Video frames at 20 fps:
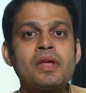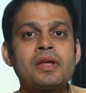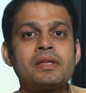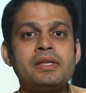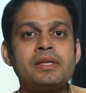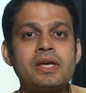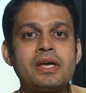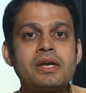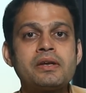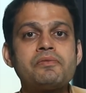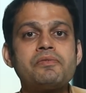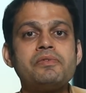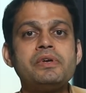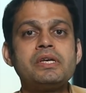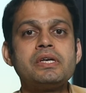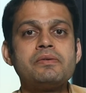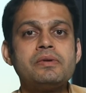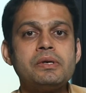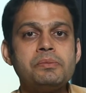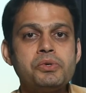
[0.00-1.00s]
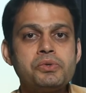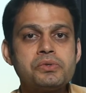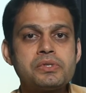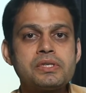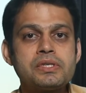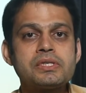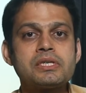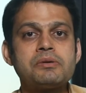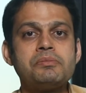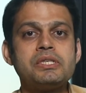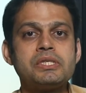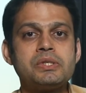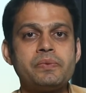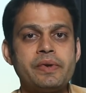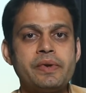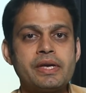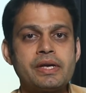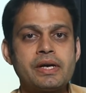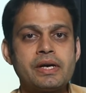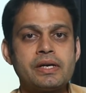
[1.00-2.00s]
their immune system is
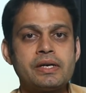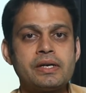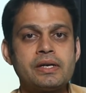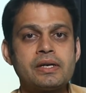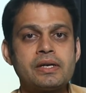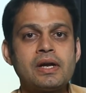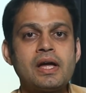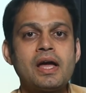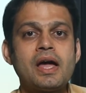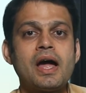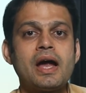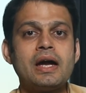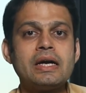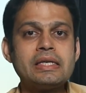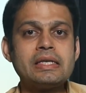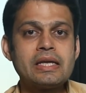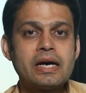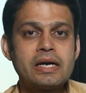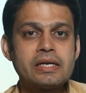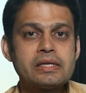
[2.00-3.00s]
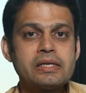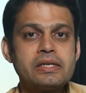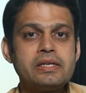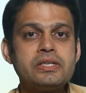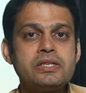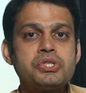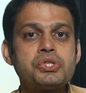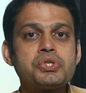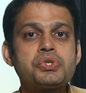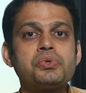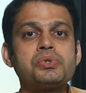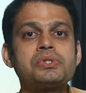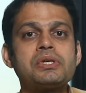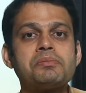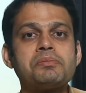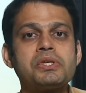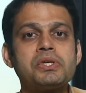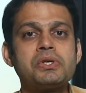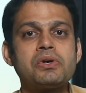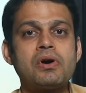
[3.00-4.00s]
weakened, and that leads to
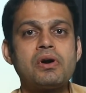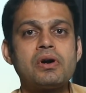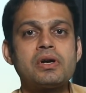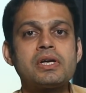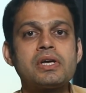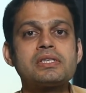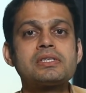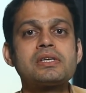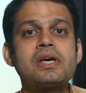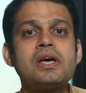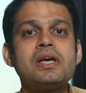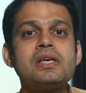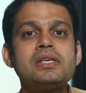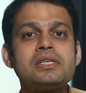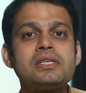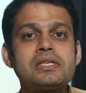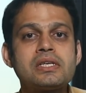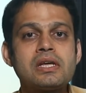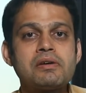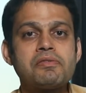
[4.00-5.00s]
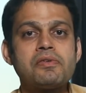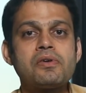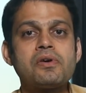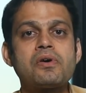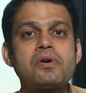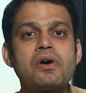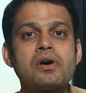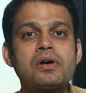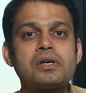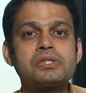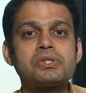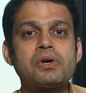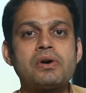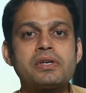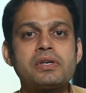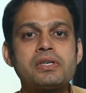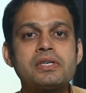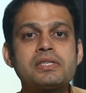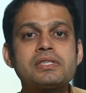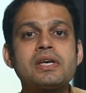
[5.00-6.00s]
something called as Staphylococcus
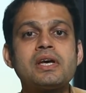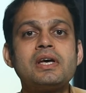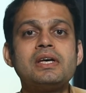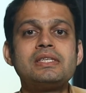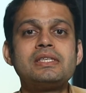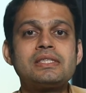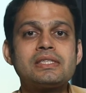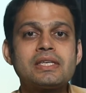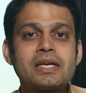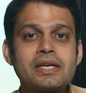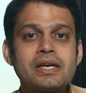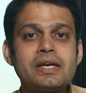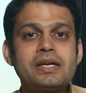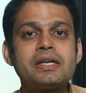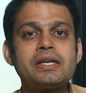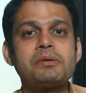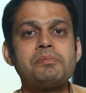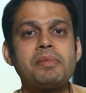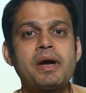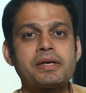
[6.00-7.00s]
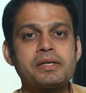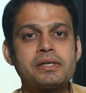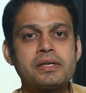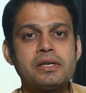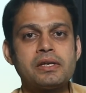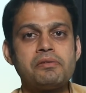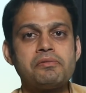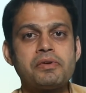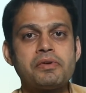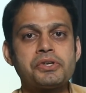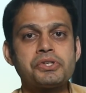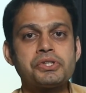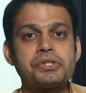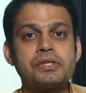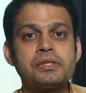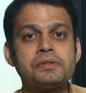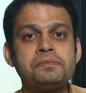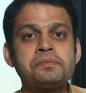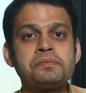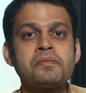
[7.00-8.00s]
aureus secondary bacterial
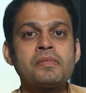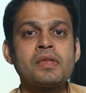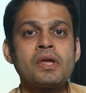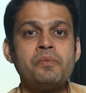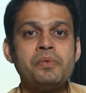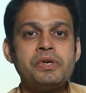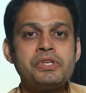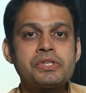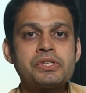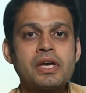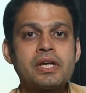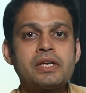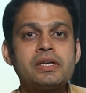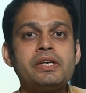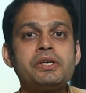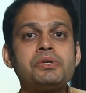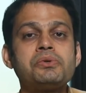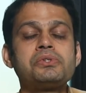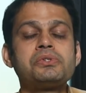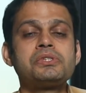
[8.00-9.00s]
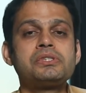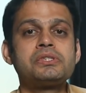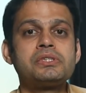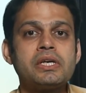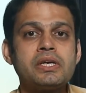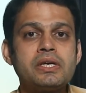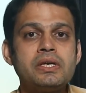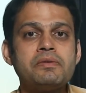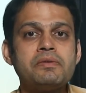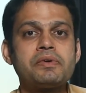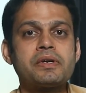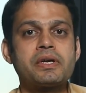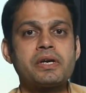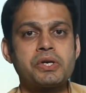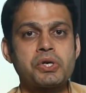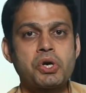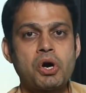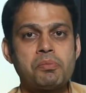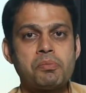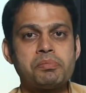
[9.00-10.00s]
infection, which can lead to
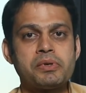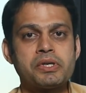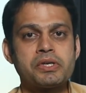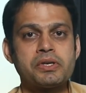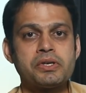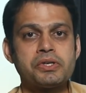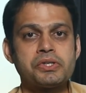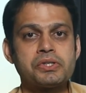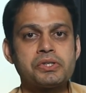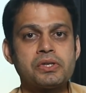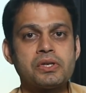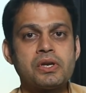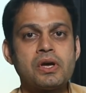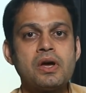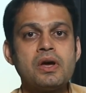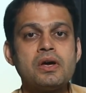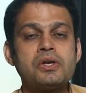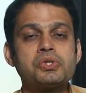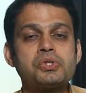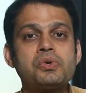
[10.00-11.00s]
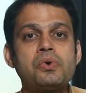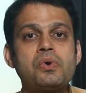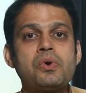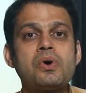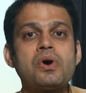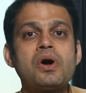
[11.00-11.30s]
significant complication. So